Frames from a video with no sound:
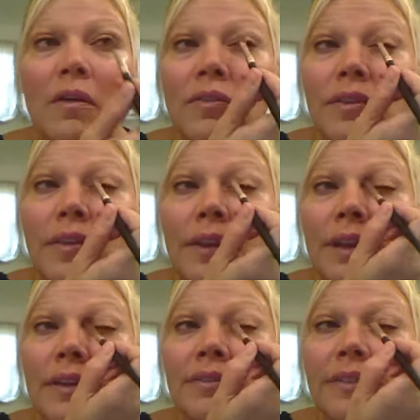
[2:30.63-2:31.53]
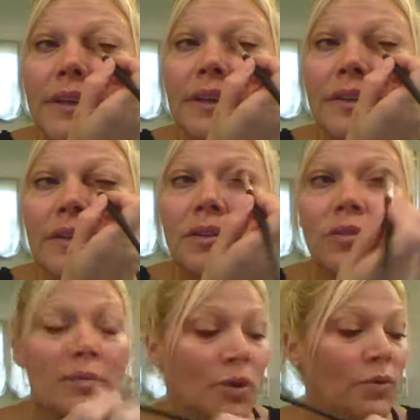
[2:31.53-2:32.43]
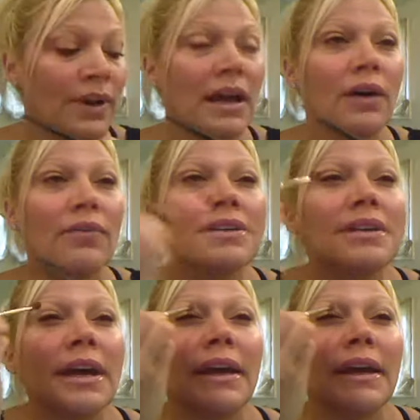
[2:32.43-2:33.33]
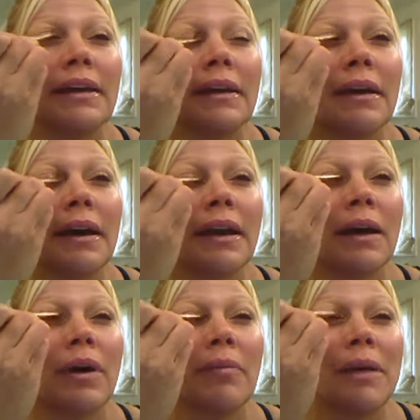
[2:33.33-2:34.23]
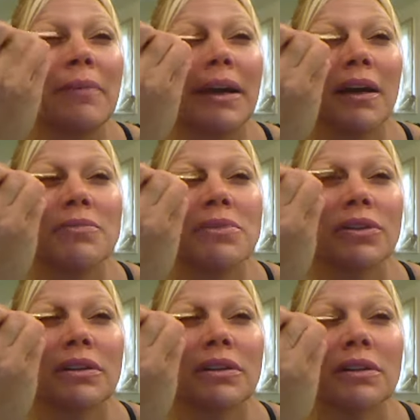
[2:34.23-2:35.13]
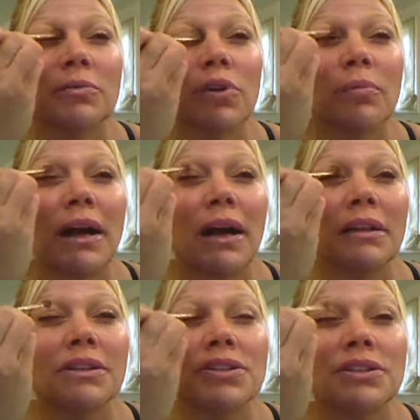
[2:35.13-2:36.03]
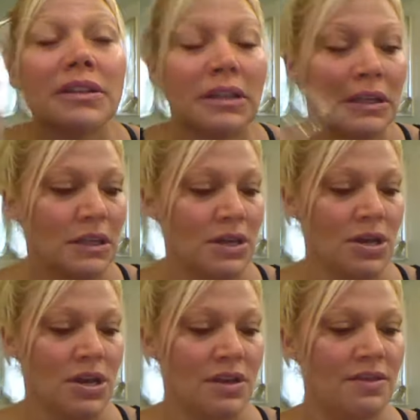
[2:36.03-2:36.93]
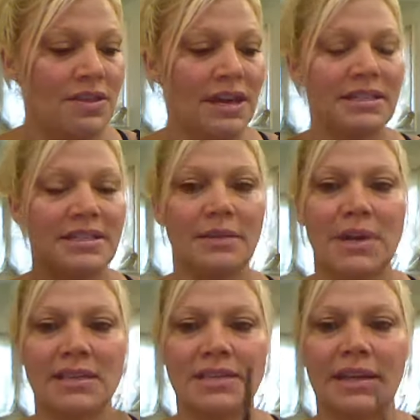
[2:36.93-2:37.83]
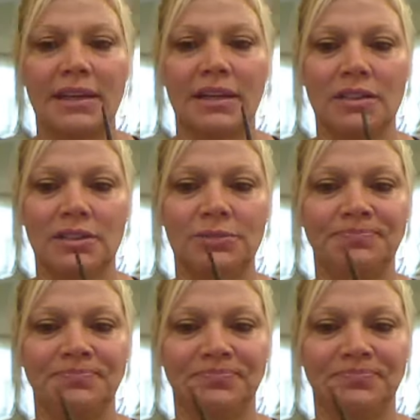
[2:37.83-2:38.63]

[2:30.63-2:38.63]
for the evening, or I'm going out in the day, and I want my makeup to look a little more polished. Then I take my second color